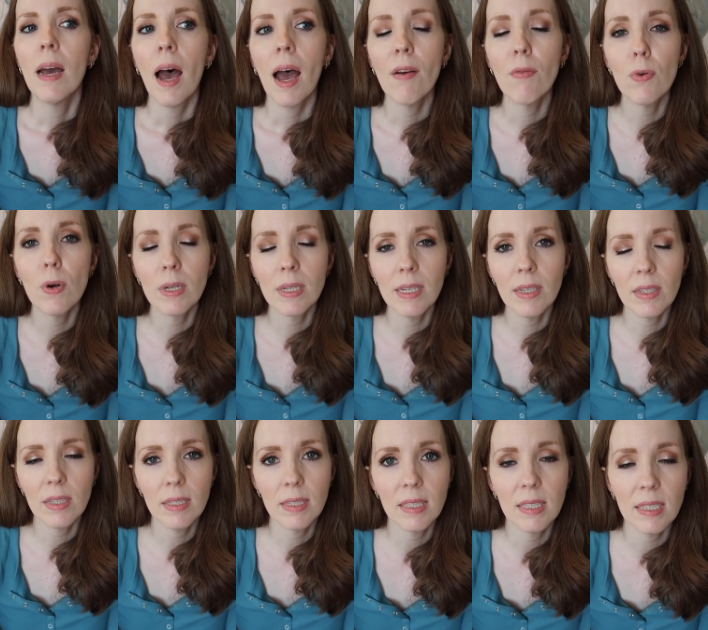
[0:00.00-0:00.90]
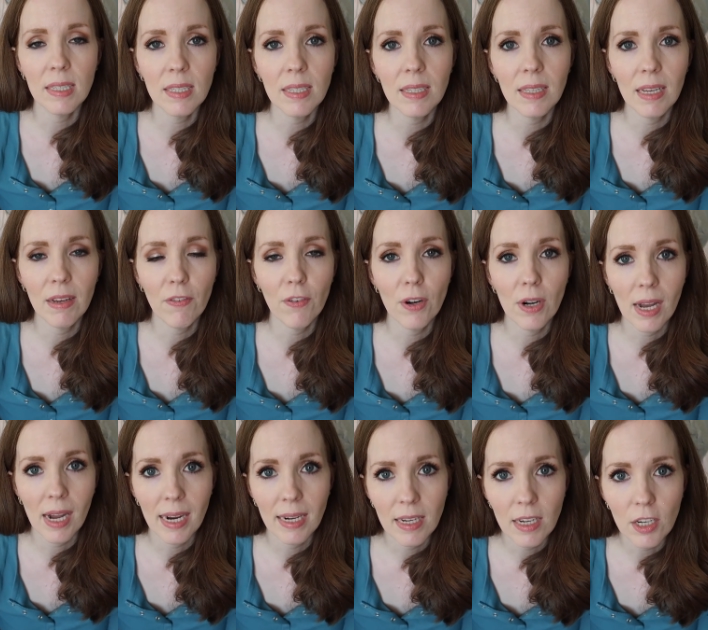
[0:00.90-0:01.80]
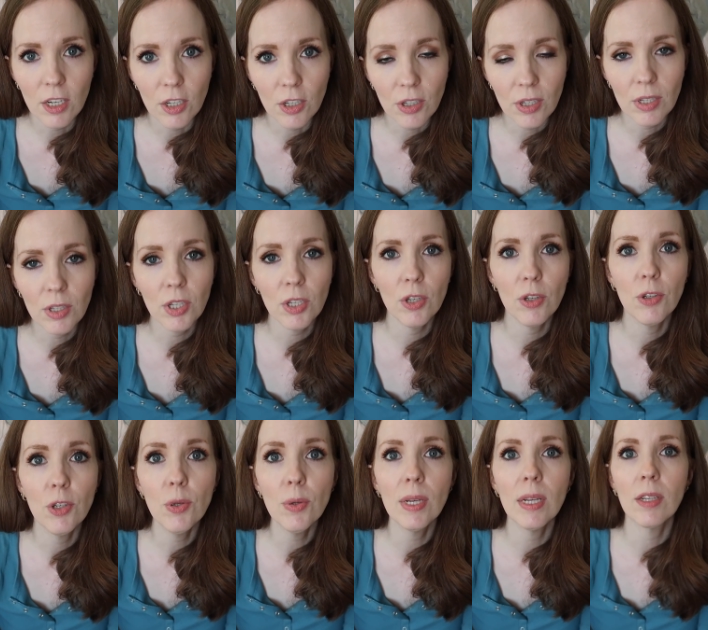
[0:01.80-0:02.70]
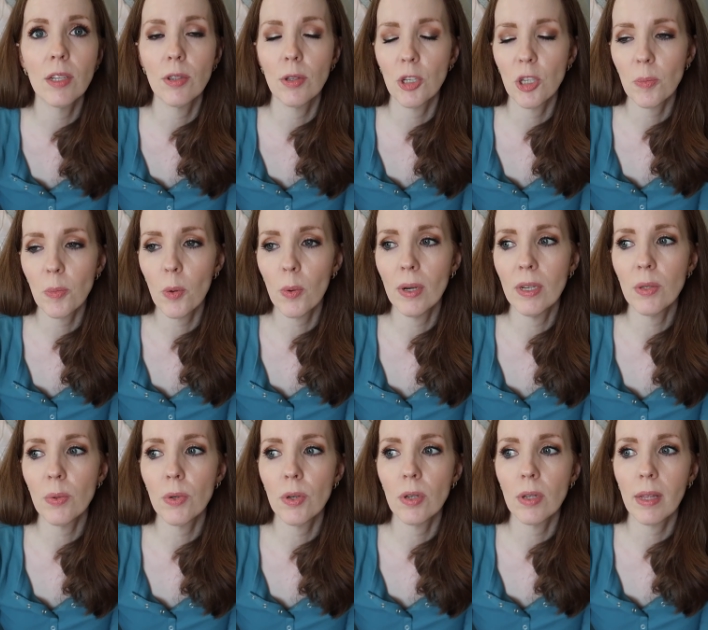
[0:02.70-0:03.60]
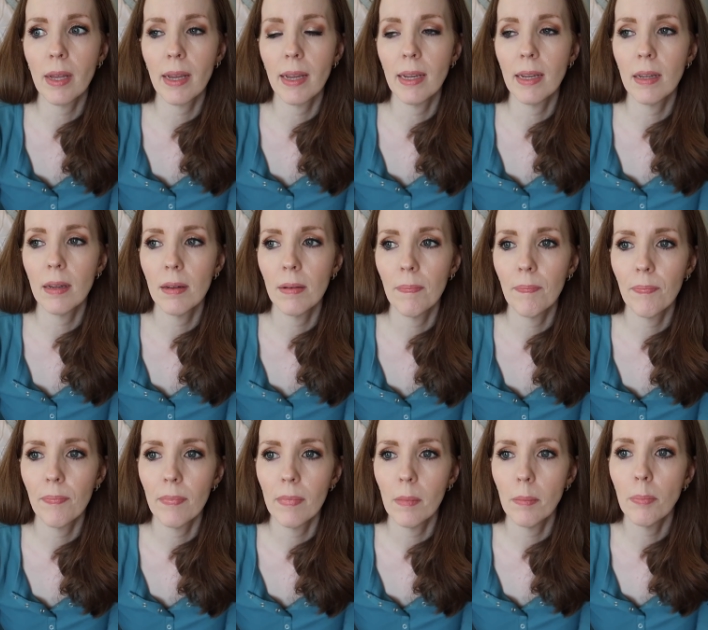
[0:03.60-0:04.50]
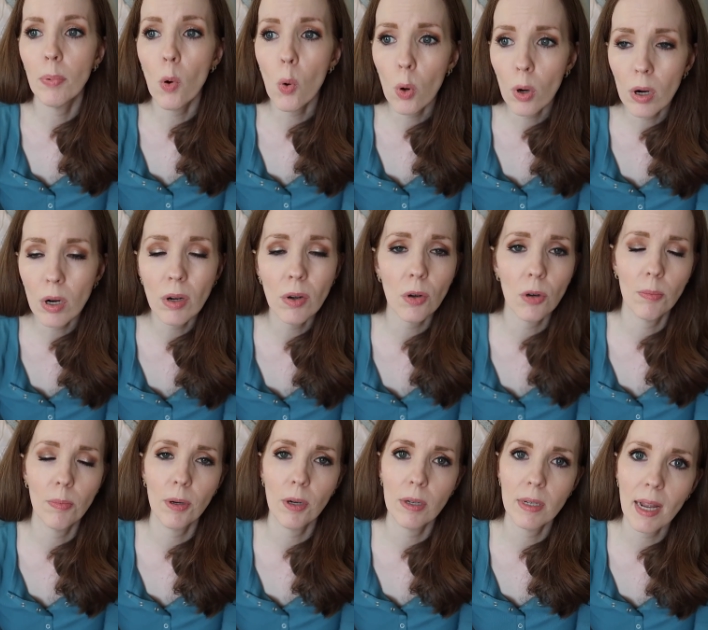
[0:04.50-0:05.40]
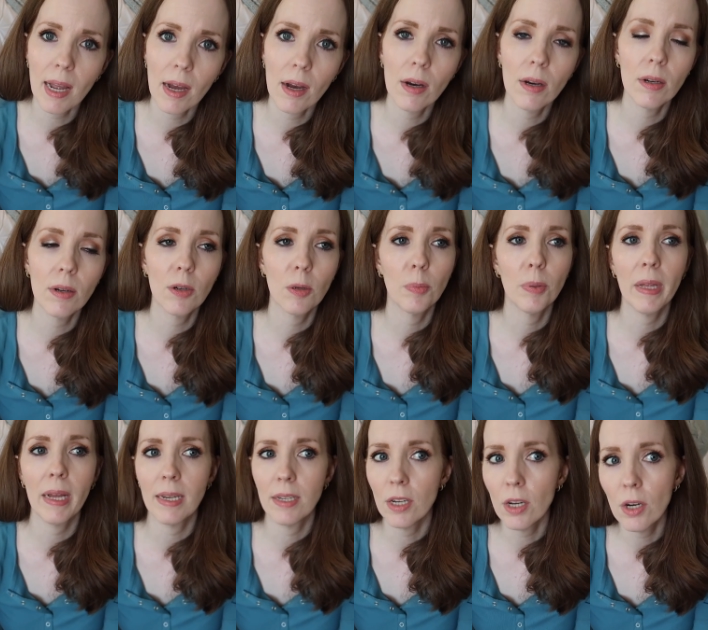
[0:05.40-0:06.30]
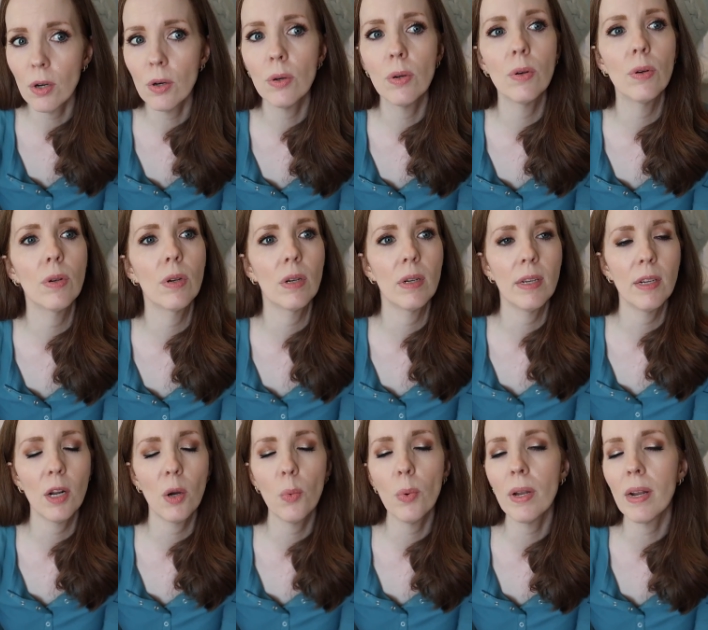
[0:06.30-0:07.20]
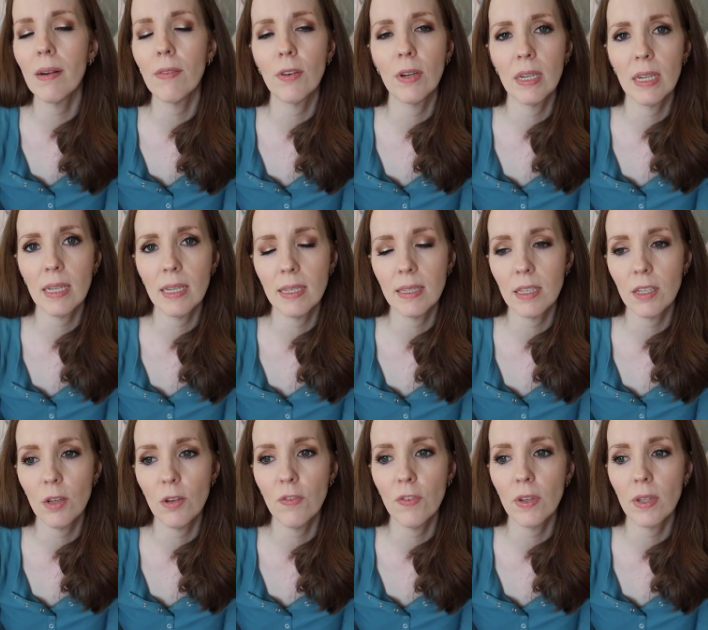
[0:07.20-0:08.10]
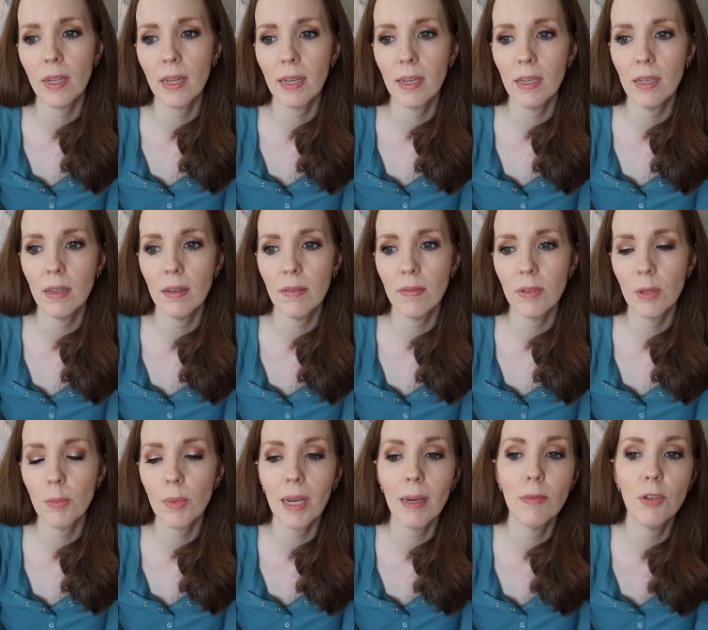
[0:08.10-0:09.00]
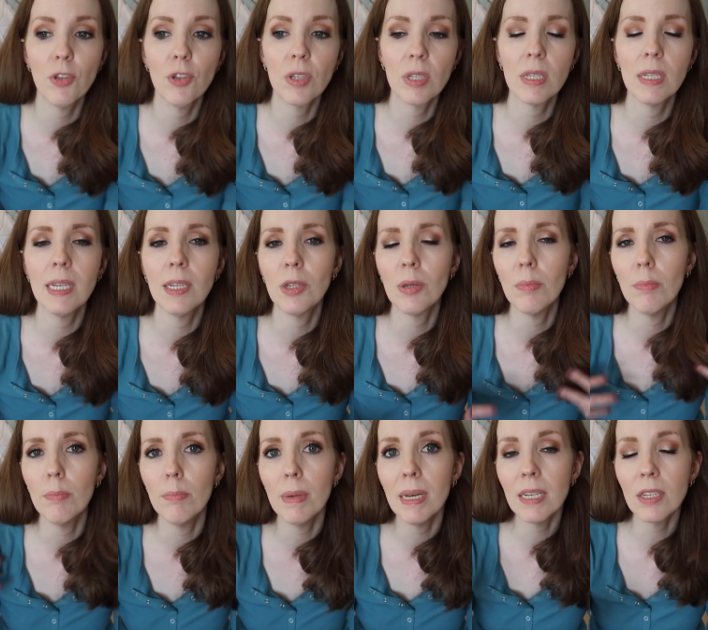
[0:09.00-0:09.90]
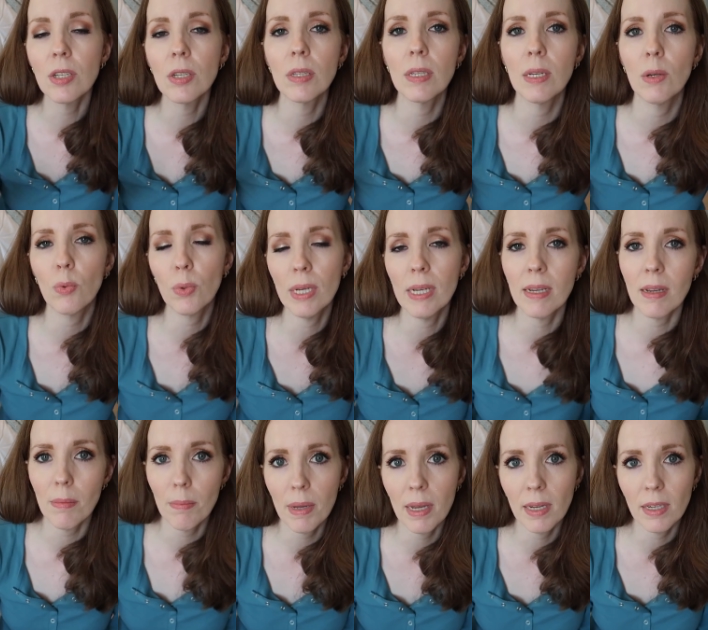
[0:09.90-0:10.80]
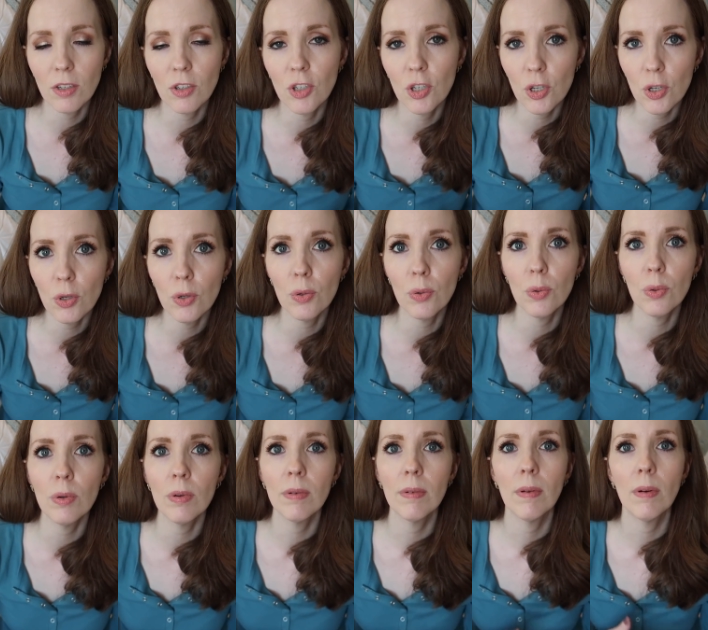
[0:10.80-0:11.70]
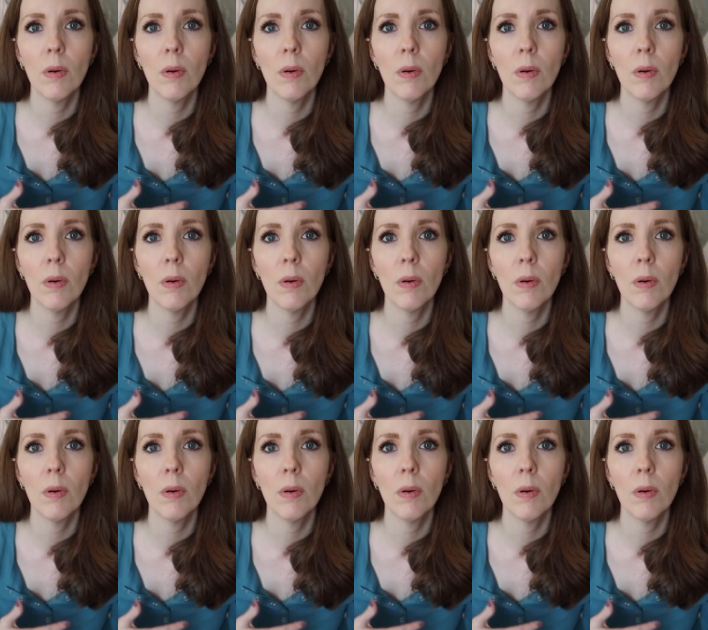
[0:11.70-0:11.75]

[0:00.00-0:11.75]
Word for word: I've worked out consistently for nine years. And so you do get to those points where you're like bored or burned out or plateaued or, you know, whatever it is. And you feel like sometimes you just need to mentally recommit to